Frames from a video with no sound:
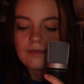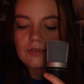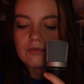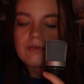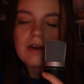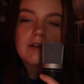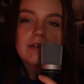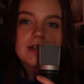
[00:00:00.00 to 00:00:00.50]
a
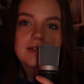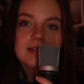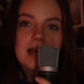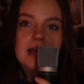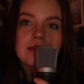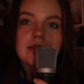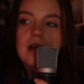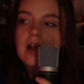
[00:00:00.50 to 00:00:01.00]
very
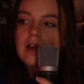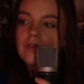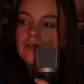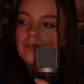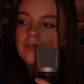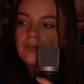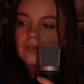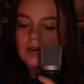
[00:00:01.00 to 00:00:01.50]
sad
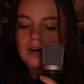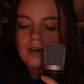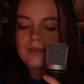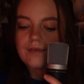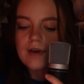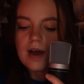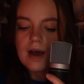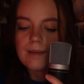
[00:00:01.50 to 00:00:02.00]
life
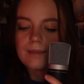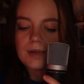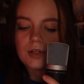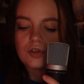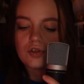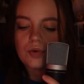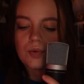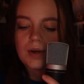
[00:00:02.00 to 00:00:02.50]
of
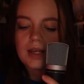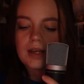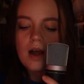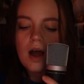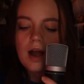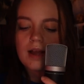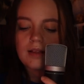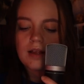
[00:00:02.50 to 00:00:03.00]
enjoying
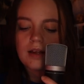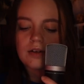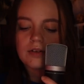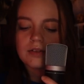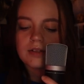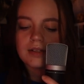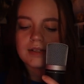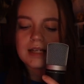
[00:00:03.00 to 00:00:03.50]

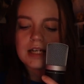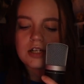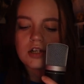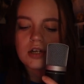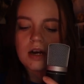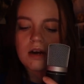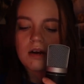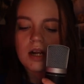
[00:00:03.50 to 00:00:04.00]
highlighters and
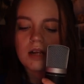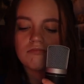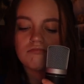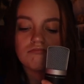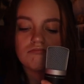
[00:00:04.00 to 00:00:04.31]
stationery.